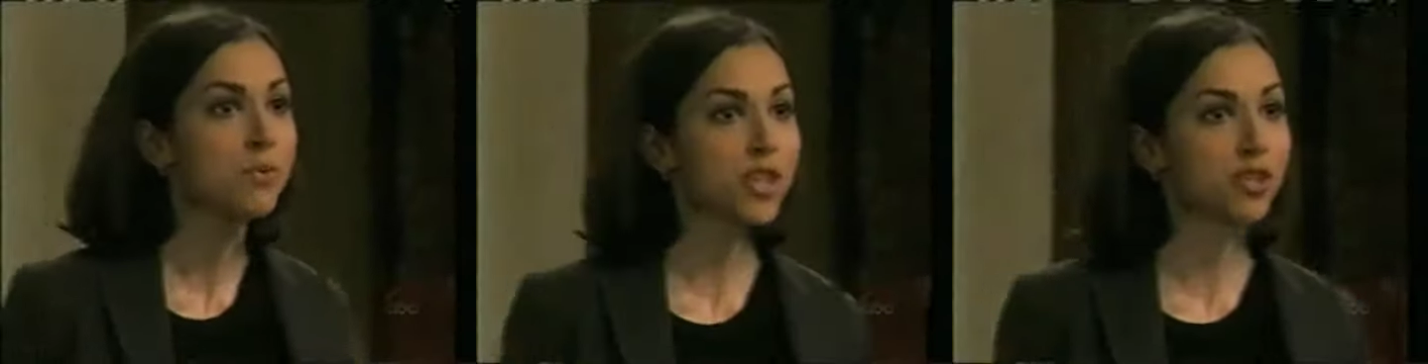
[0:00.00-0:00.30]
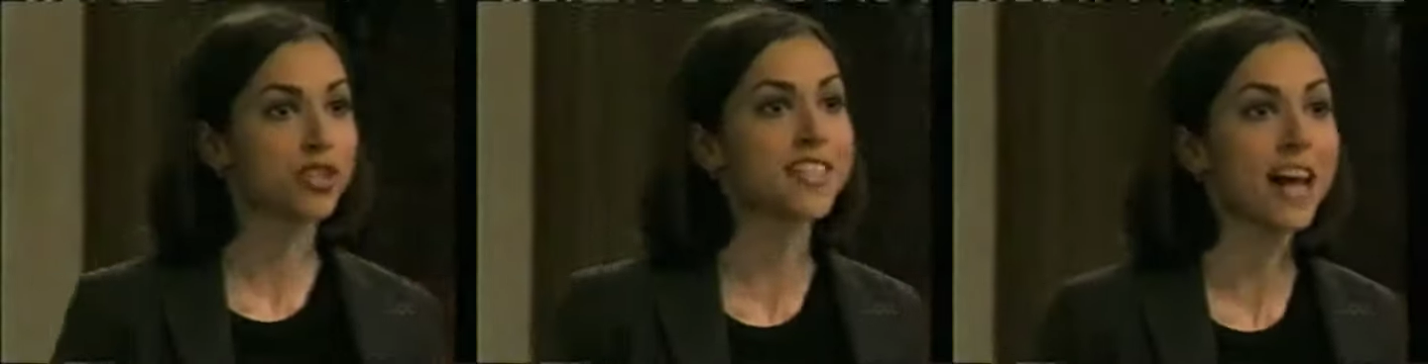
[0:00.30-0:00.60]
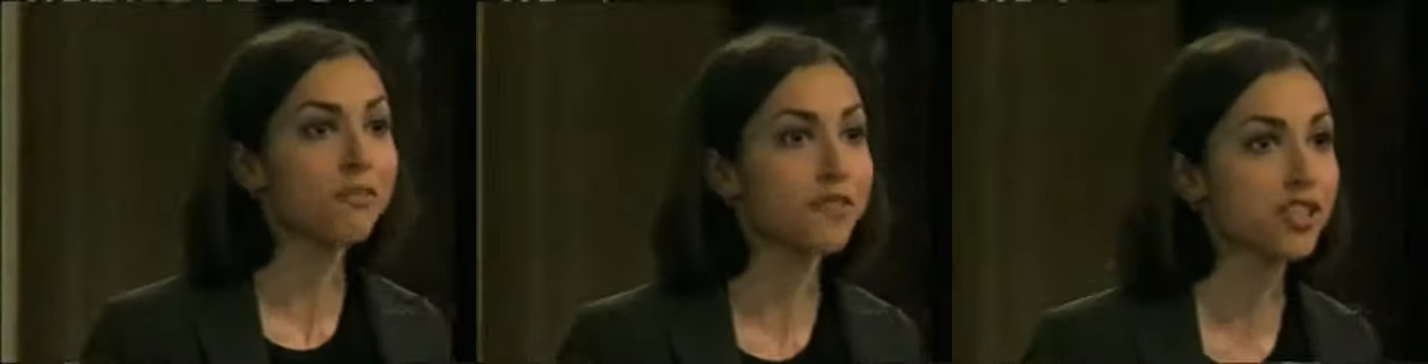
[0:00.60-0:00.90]
With your
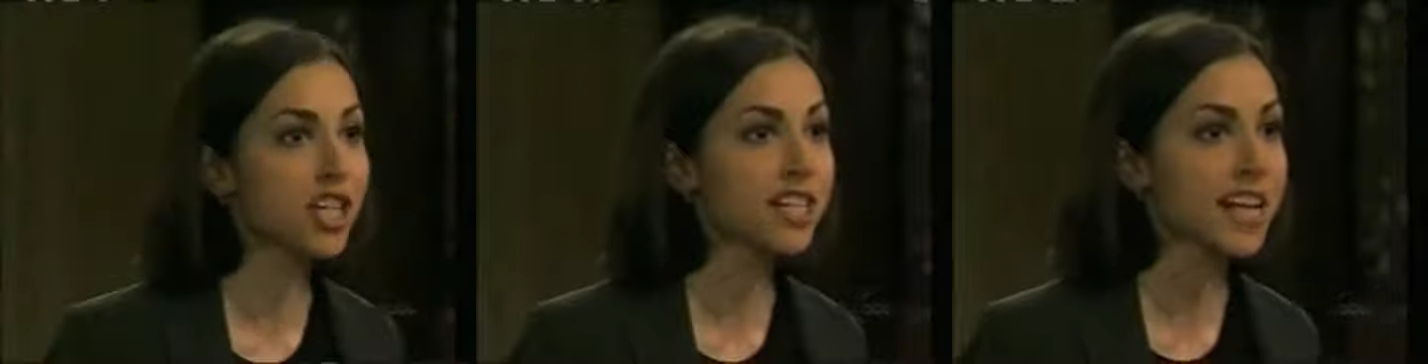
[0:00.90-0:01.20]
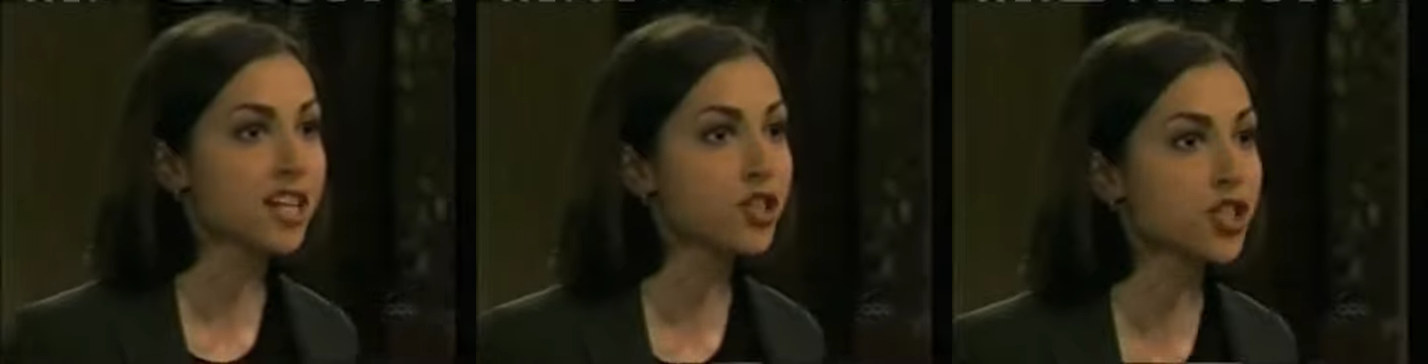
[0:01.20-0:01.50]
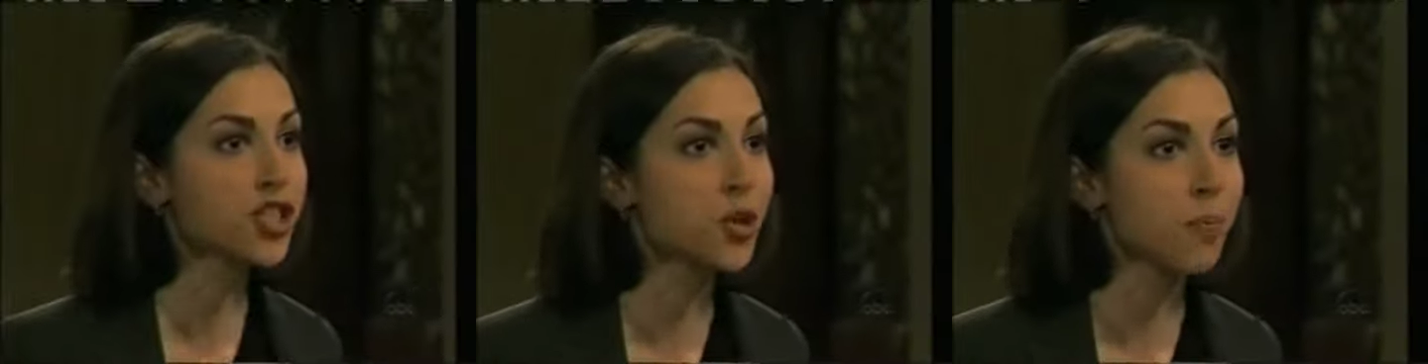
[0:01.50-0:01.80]
selfishness and your
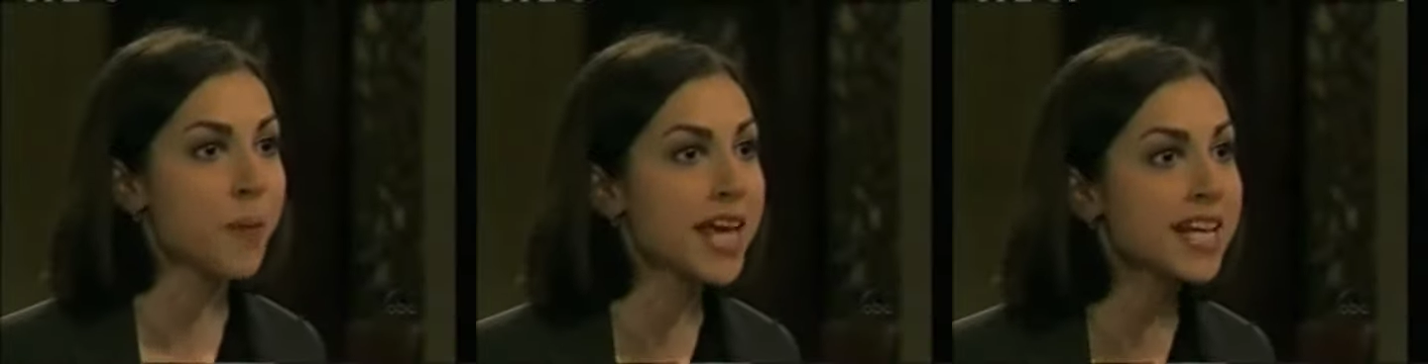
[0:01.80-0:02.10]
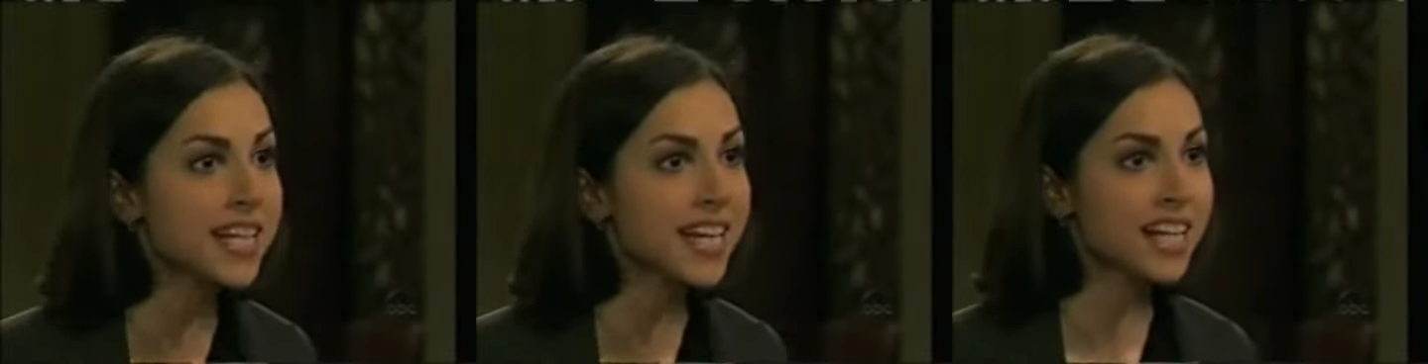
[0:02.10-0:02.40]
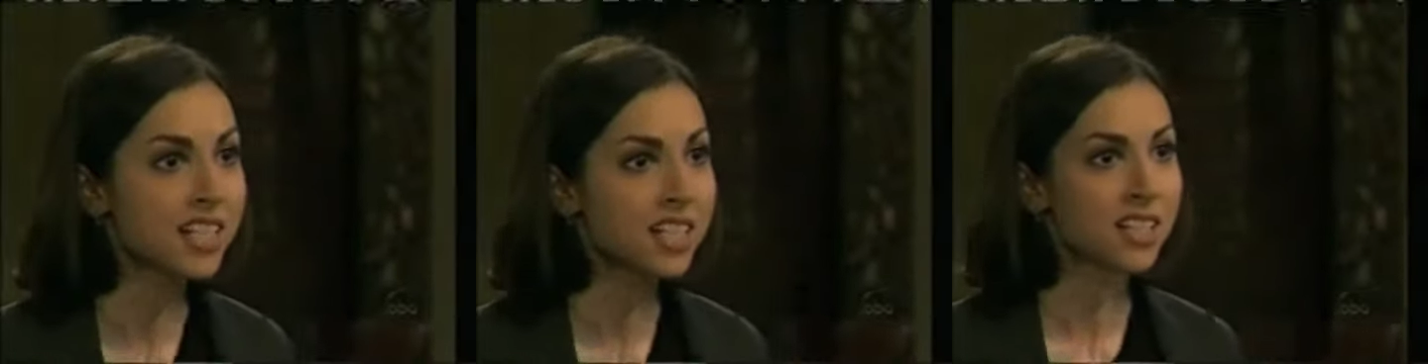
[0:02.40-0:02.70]
stupidity,
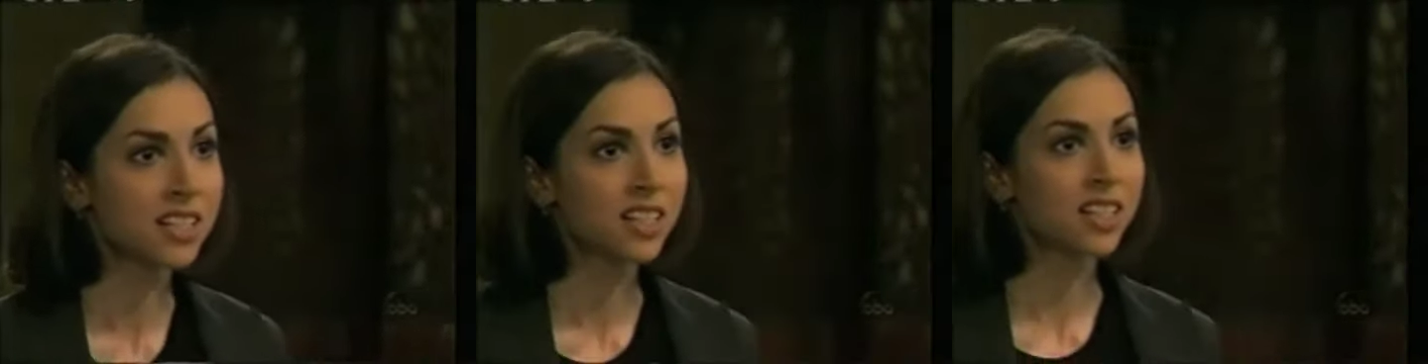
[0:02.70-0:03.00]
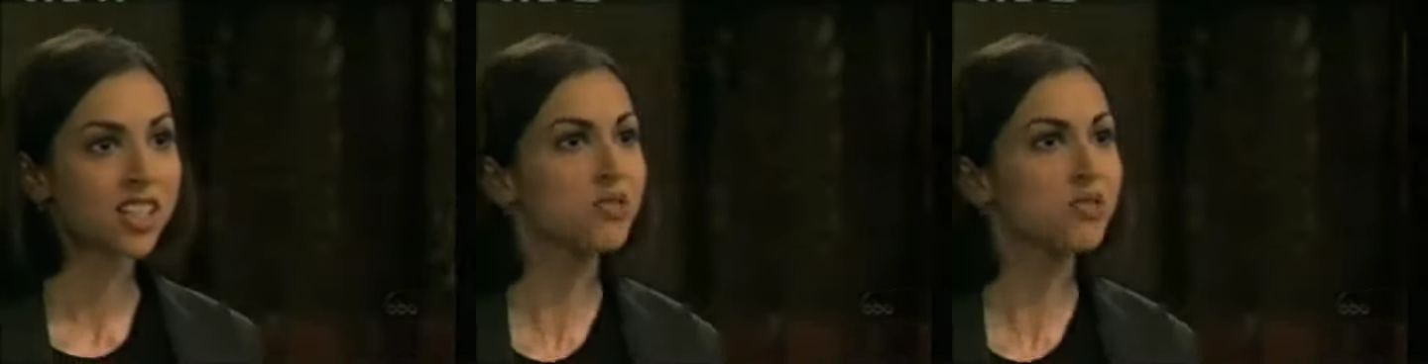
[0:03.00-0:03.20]
you